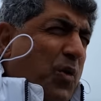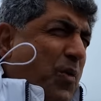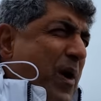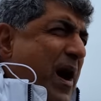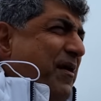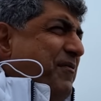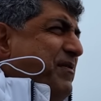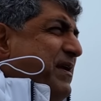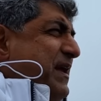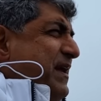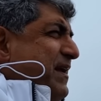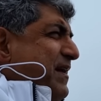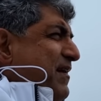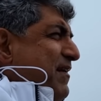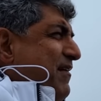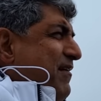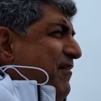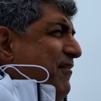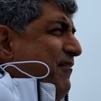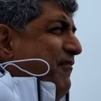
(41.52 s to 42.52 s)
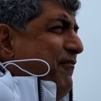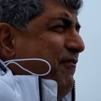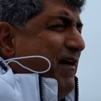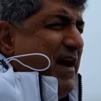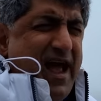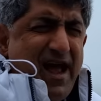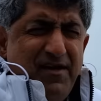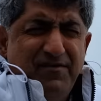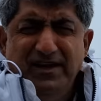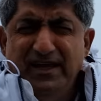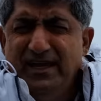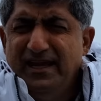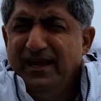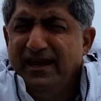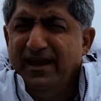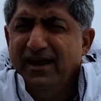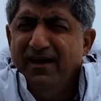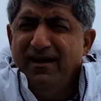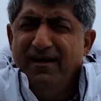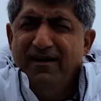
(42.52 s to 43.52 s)
Who are we? Why are
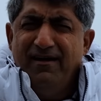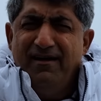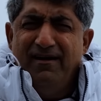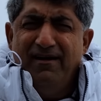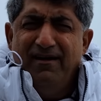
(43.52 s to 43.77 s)
we here?